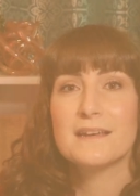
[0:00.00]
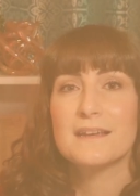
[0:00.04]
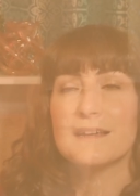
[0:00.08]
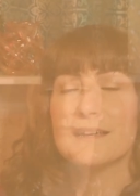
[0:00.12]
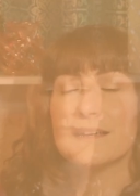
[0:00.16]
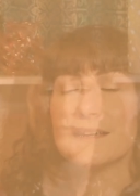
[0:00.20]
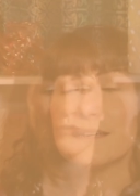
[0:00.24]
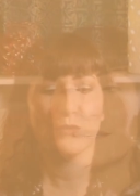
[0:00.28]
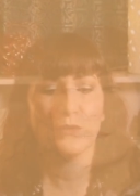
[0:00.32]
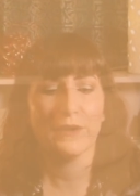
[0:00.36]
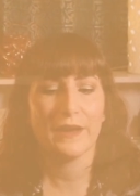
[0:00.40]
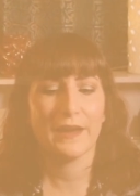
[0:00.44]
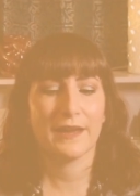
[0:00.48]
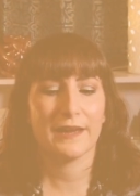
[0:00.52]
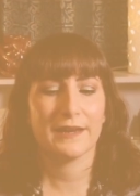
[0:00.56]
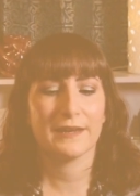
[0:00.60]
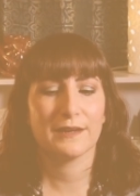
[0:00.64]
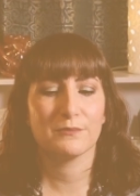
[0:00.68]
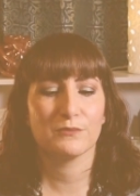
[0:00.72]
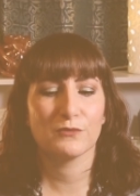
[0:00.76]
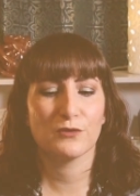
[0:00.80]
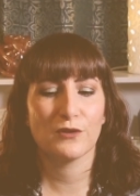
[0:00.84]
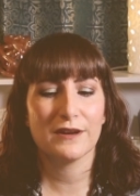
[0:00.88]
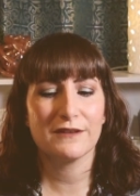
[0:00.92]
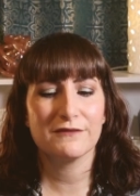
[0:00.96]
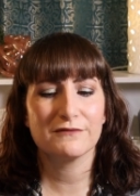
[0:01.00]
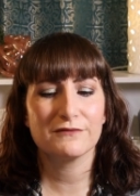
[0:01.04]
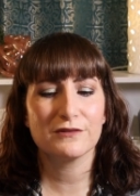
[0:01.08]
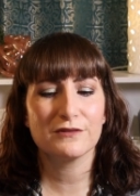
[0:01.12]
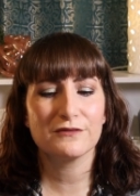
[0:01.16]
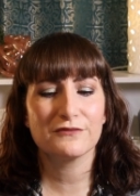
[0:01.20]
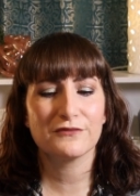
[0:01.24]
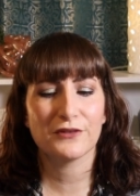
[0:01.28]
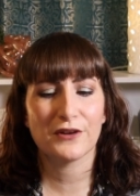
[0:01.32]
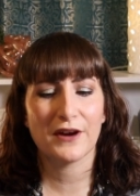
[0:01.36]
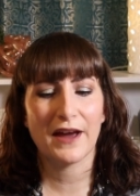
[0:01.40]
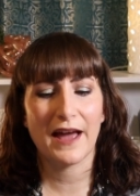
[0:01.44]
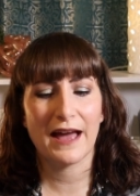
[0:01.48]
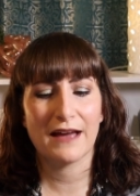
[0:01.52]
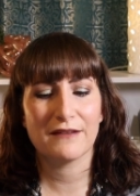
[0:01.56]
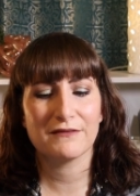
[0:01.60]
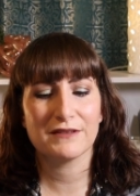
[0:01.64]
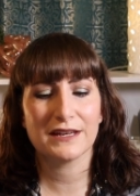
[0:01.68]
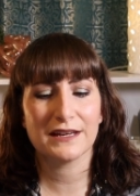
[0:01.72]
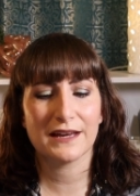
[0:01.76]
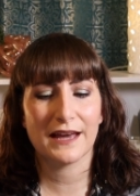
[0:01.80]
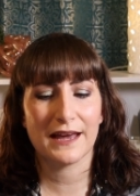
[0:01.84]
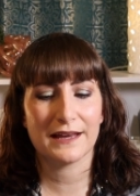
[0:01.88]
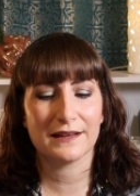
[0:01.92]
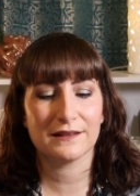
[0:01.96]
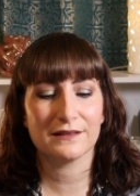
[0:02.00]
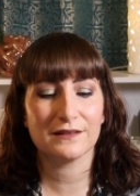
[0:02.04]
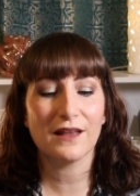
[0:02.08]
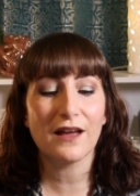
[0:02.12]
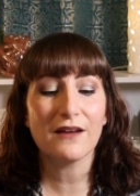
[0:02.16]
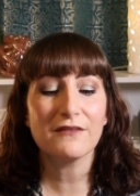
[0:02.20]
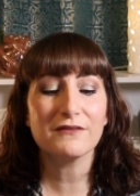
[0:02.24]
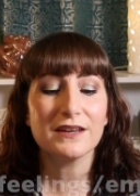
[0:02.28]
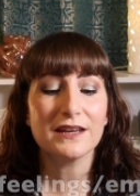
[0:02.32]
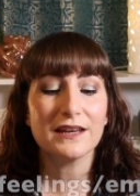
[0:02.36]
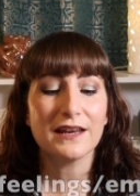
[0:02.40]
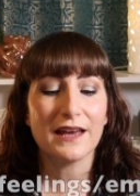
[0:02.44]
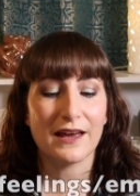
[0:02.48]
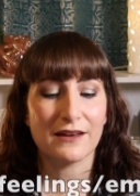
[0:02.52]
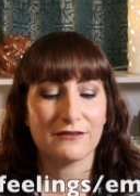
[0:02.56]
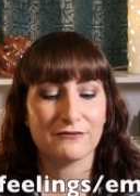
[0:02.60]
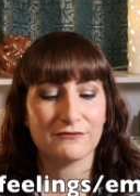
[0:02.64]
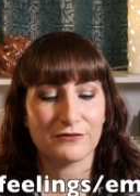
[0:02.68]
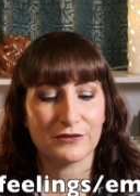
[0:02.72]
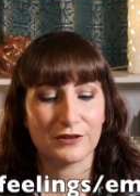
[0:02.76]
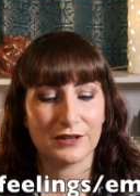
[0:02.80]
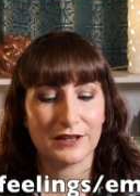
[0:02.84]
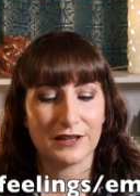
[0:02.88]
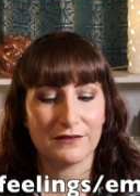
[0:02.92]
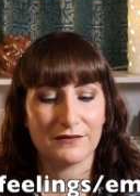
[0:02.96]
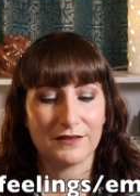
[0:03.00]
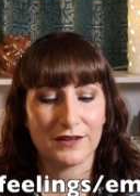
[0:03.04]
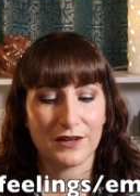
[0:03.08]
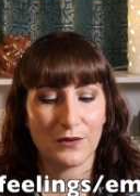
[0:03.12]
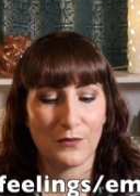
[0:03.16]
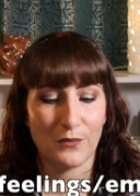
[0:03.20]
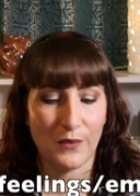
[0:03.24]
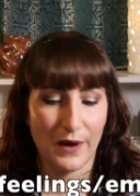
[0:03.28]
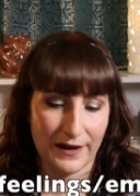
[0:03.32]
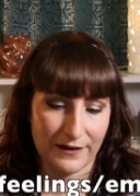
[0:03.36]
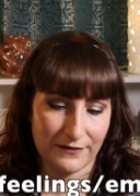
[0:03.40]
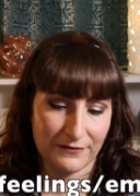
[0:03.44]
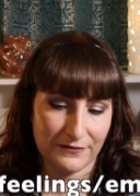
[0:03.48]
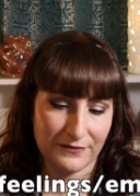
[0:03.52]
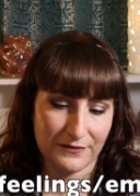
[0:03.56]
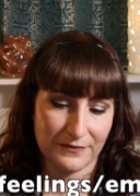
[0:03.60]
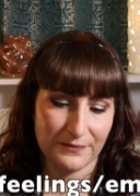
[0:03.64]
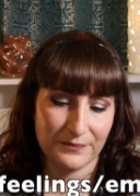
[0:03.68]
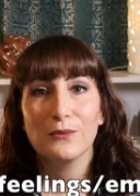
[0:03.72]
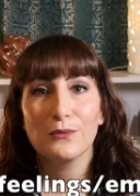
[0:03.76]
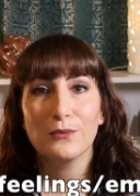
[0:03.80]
Oh, I am grateful for having a loving and forgiving wife.